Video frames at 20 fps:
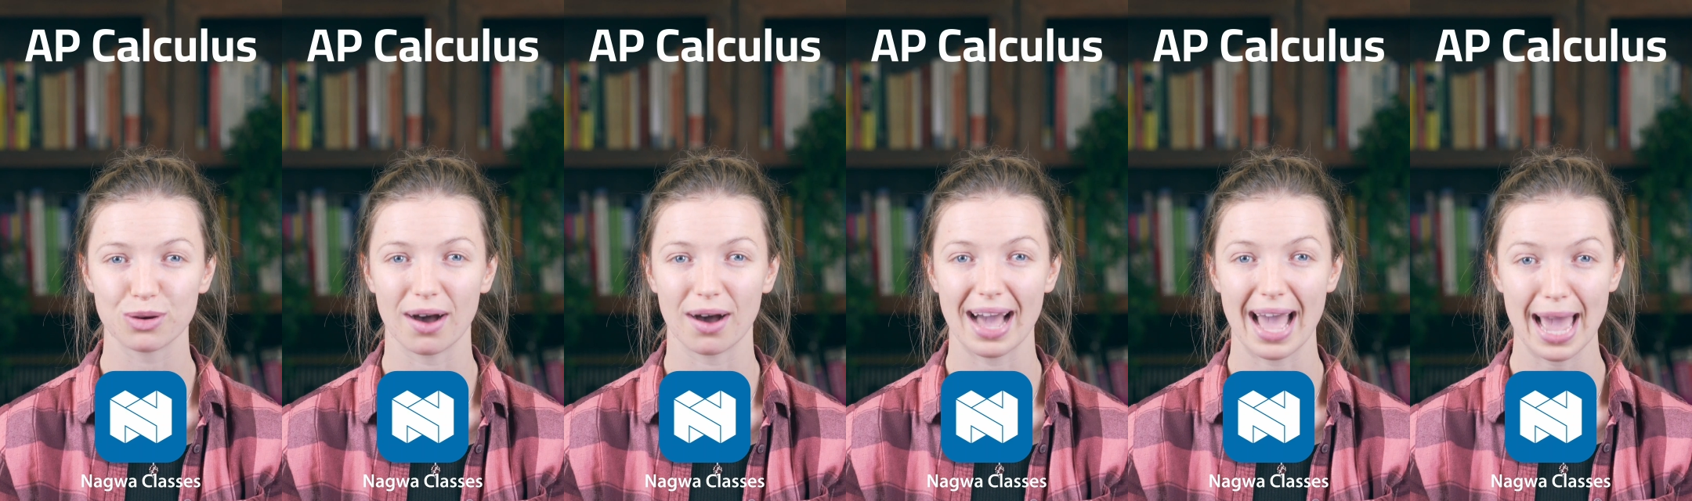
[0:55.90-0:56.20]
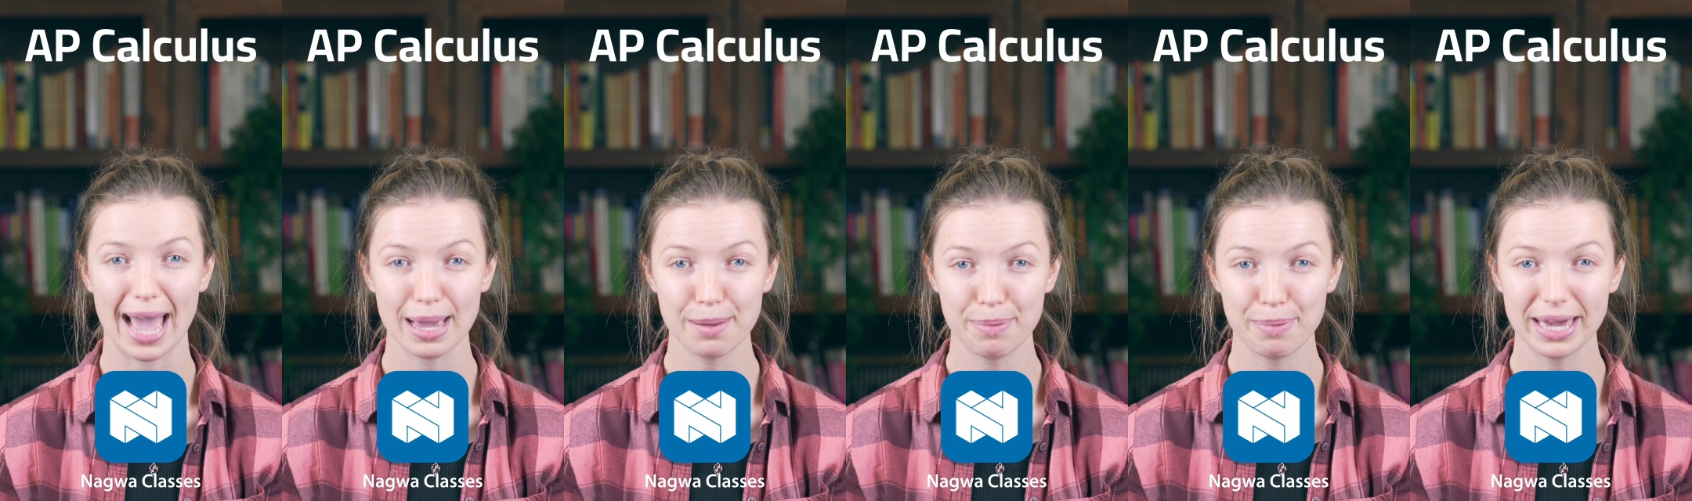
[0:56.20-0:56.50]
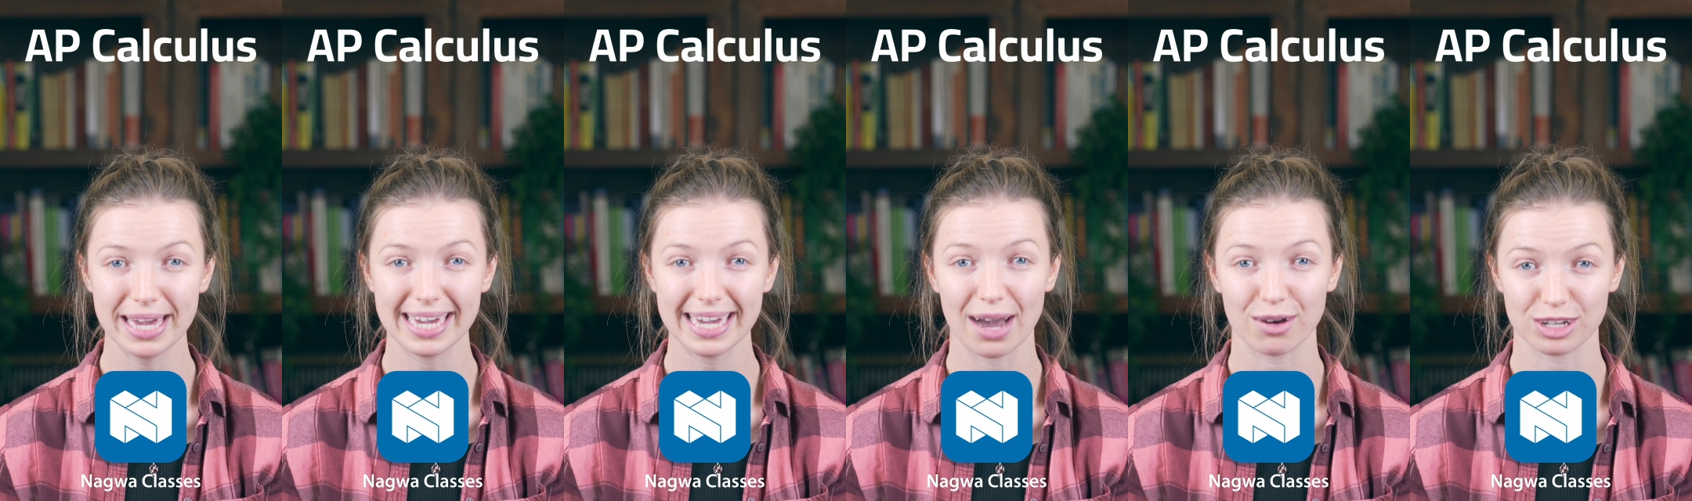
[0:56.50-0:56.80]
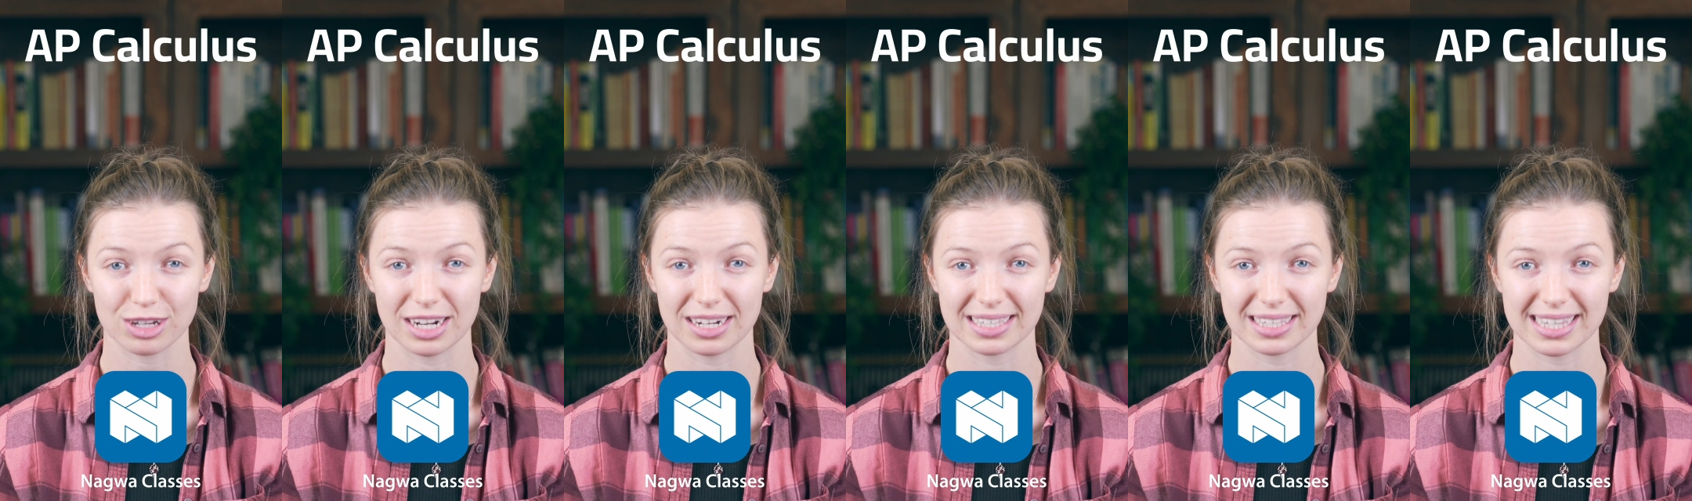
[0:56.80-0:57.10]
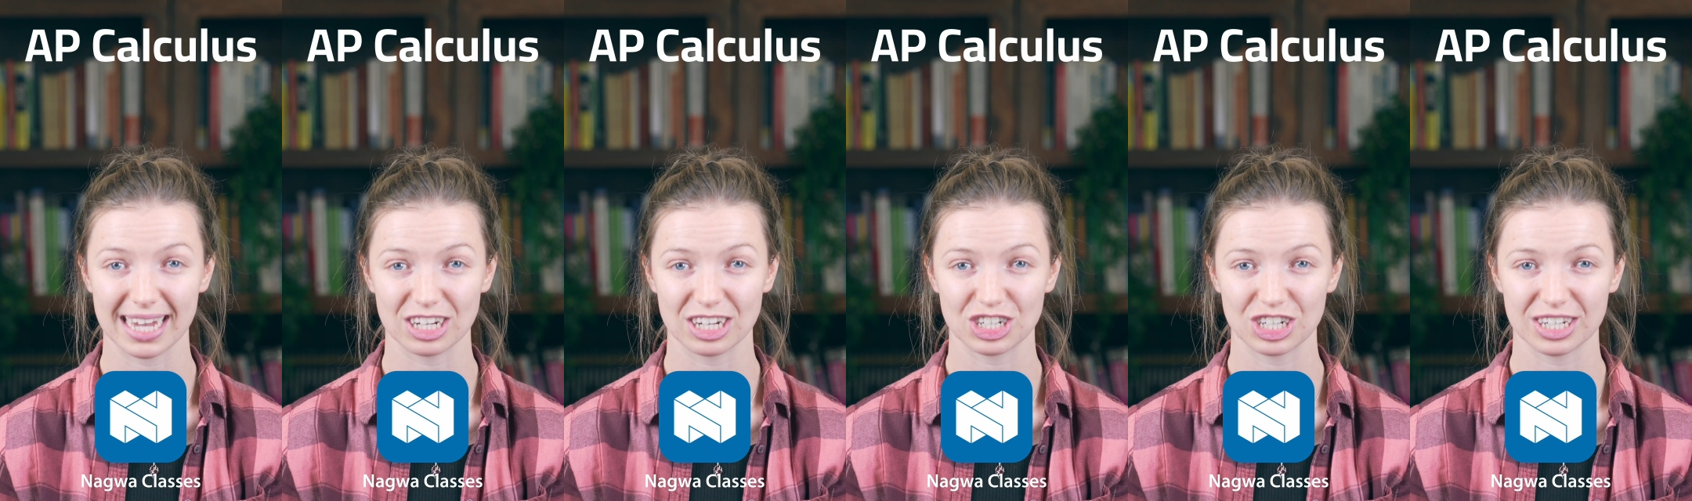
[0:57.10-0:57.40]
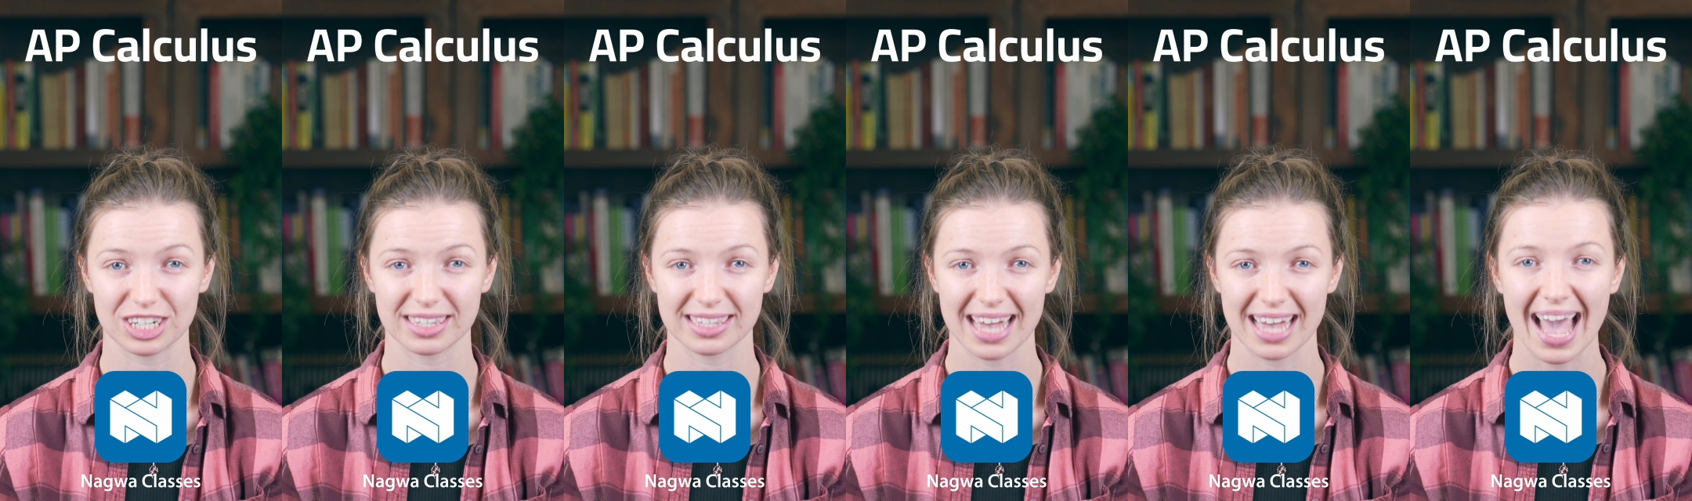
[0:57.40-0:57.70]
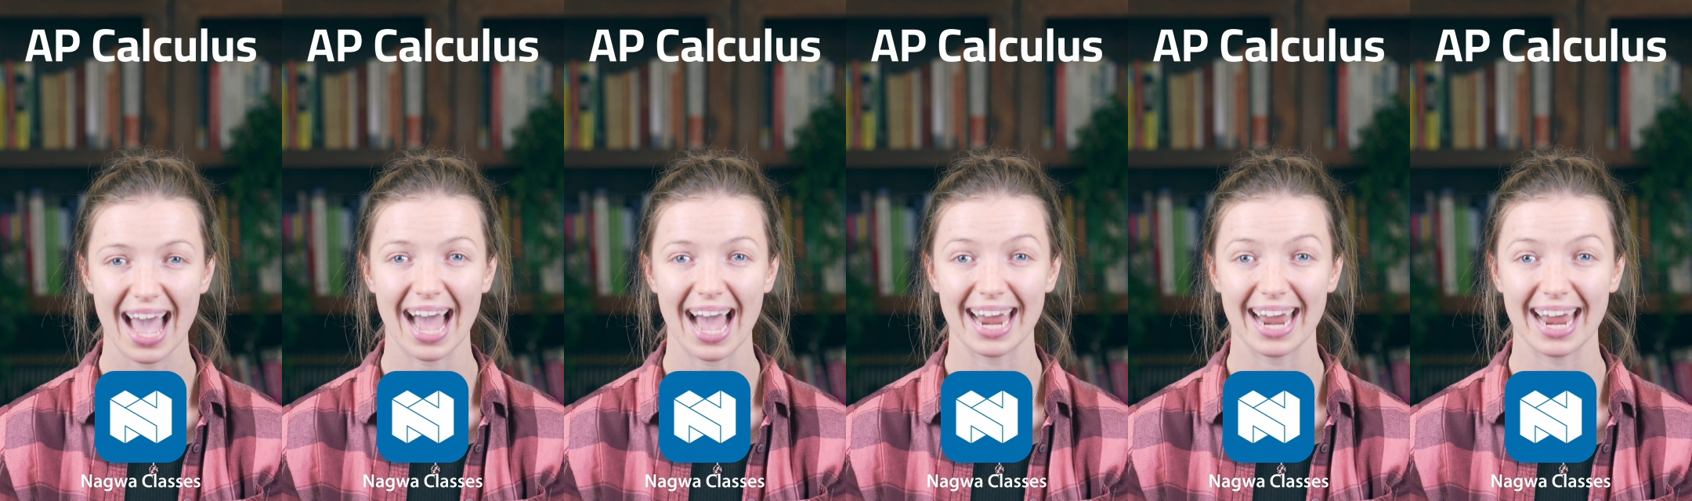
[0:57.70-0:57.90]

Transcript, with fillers: to our AP Calculus sessions